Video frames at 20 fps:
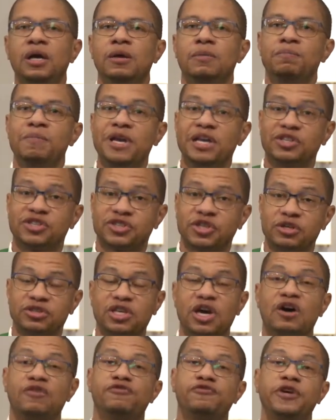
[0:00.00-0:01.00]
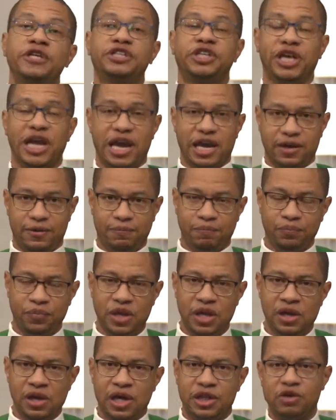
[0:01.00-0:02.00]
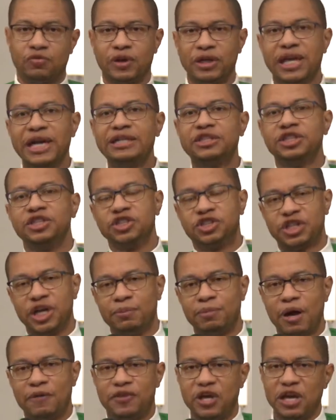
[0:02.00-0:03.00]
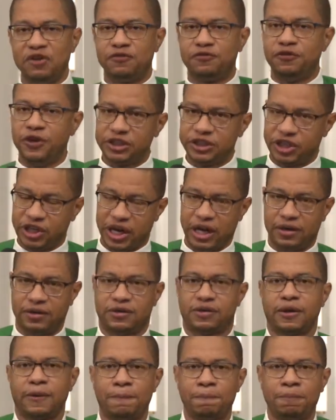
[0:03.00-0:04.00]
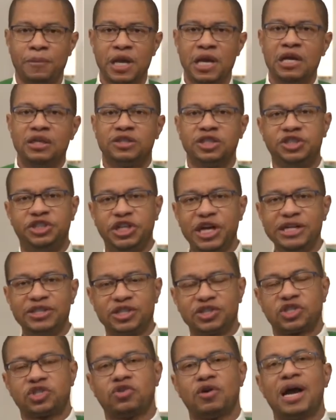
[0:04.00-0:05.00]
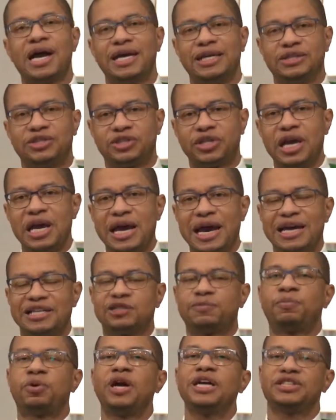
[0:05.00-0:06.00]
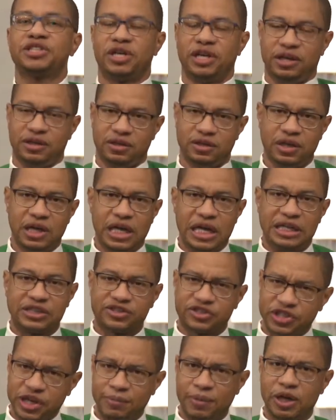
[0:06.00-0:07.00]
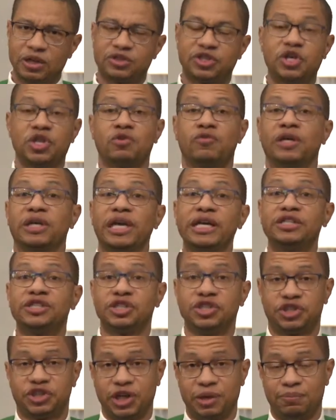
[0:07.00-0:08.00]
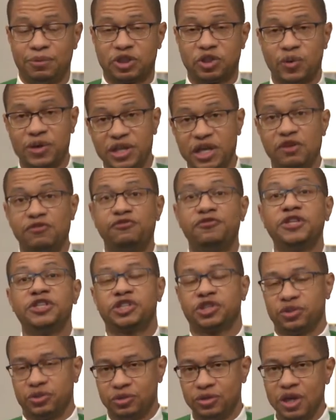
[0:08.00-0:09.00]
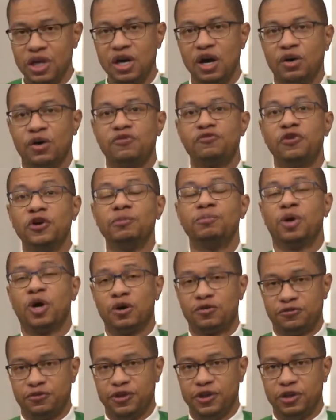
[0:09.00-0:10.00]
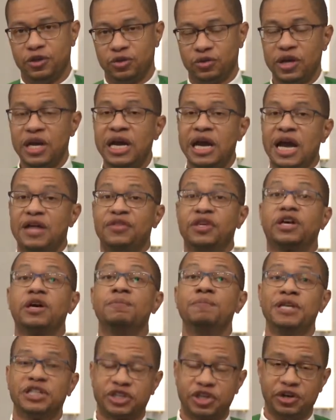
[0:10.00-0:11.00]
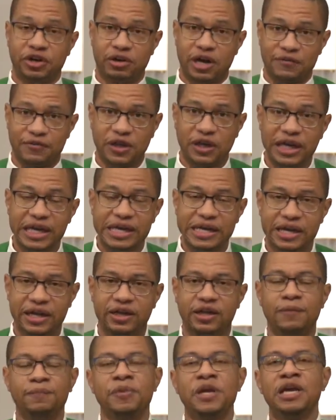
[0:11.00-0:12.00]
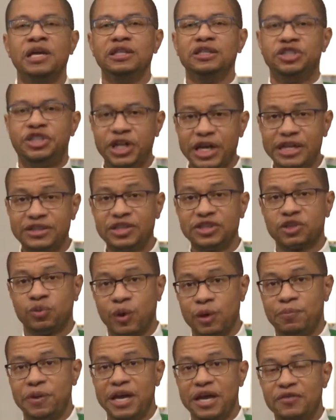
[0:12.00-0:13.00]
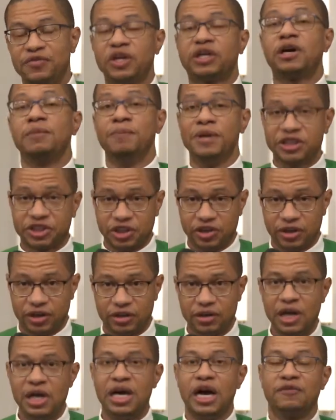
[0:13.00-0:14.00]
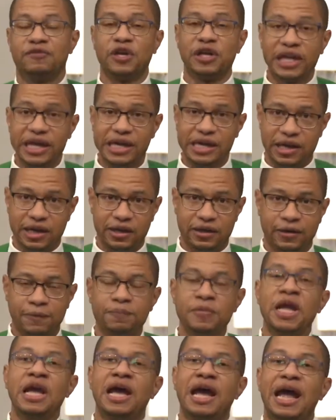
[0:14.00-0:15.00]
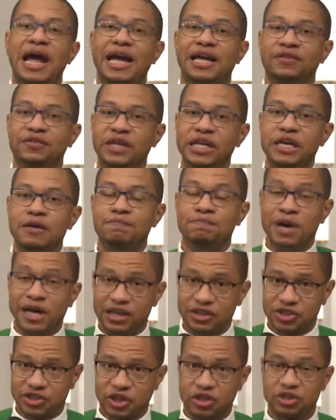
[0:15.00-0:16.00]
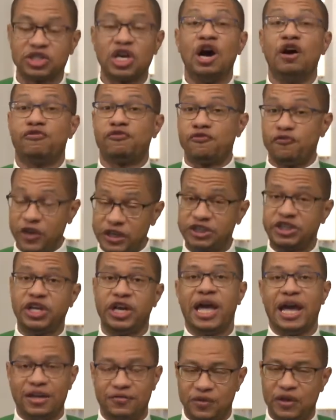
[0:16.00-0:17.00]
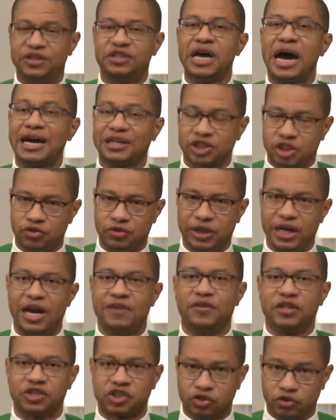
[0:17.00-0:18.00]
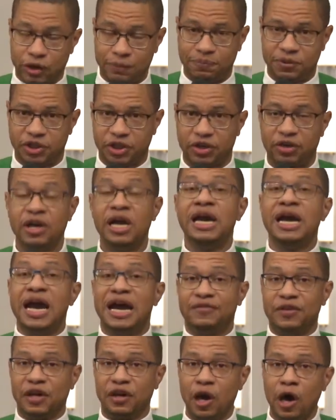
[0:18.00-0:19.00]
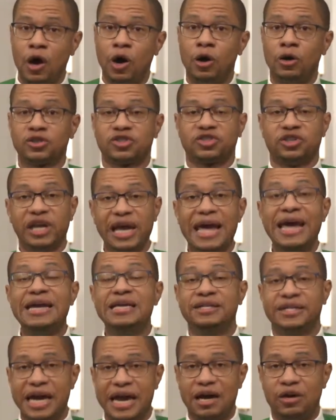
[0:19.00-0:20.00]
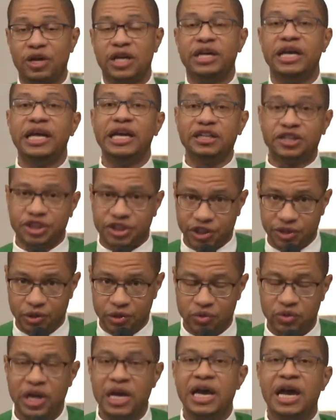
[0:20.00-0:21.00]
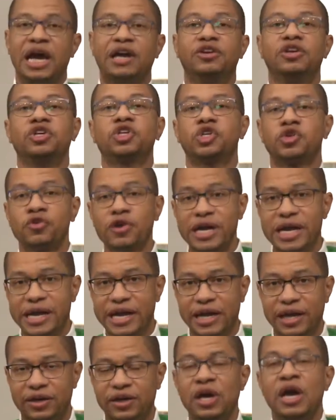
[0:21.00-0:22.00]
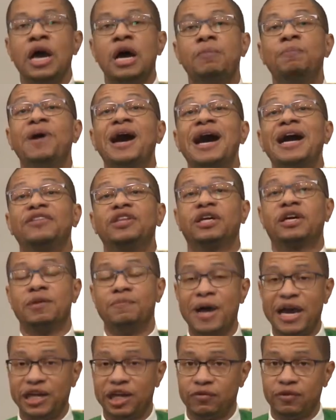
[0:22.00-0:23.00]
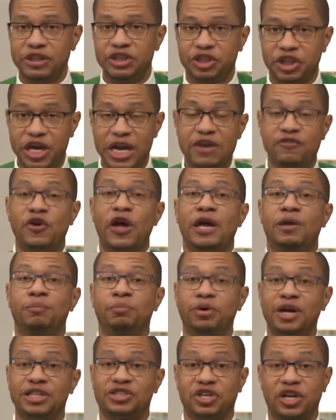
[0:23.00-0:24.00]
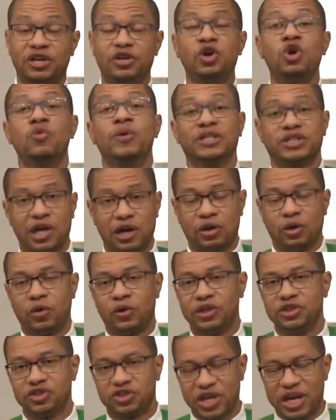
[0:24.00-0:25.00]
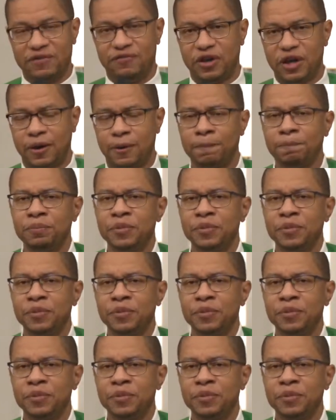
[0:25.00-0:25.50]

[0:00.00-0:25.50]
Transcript: Ministers officiate. And the relationship of the officiant to Jesus Christ as president is similar to the relationship between the official on a football field and the commissioner of the league. Jesus would be the commissioner of the league, and the ministers officiate the doctrine and the scripture and the laws laid down and issued and decreed by the commander-in-chief and president, who is our Lord and Savior.